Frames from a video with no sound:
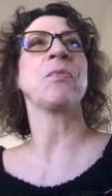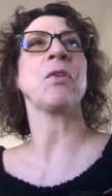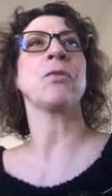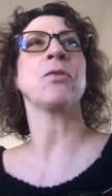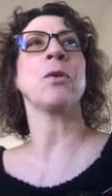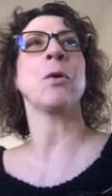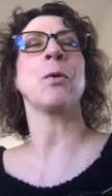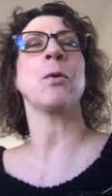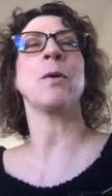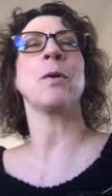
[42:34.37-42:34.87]

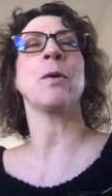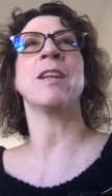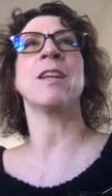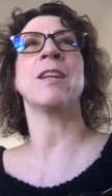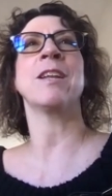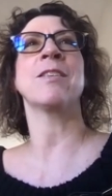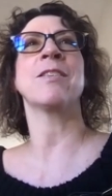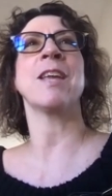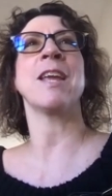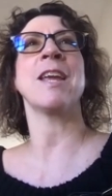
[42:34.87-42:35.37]
so it
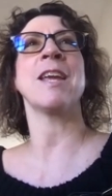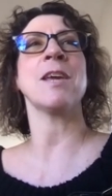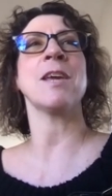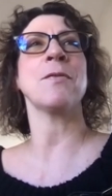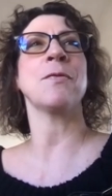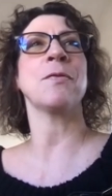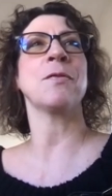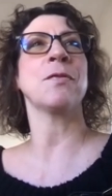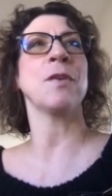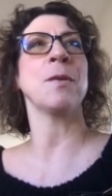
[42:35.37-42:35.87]
is a
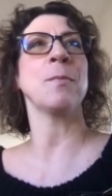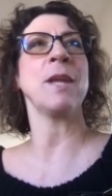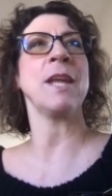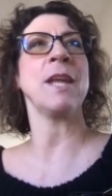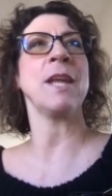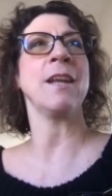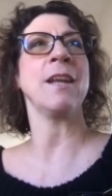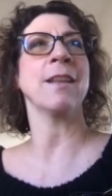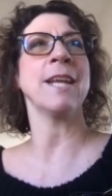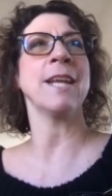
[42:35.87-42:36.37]
gift from
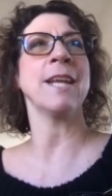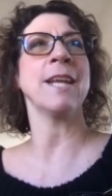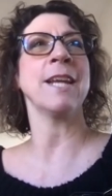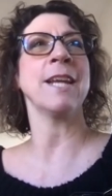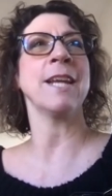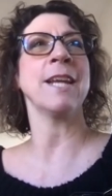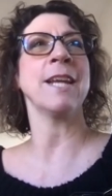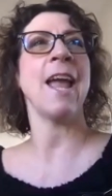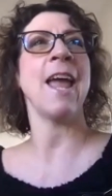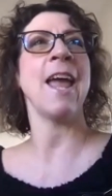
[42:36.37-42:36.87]
Eataly,
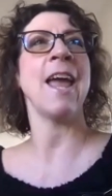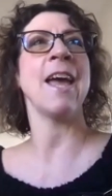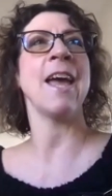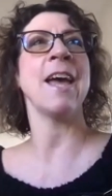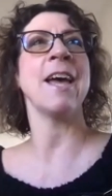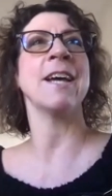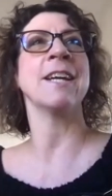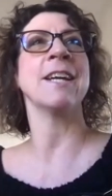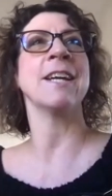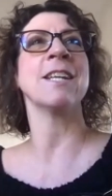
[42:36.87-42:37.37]

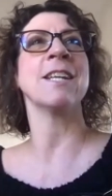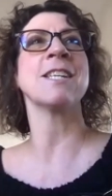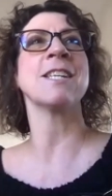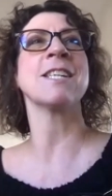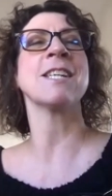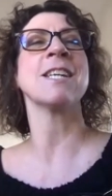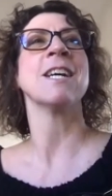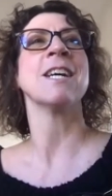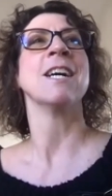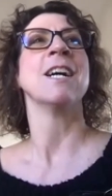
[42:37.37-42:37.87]
and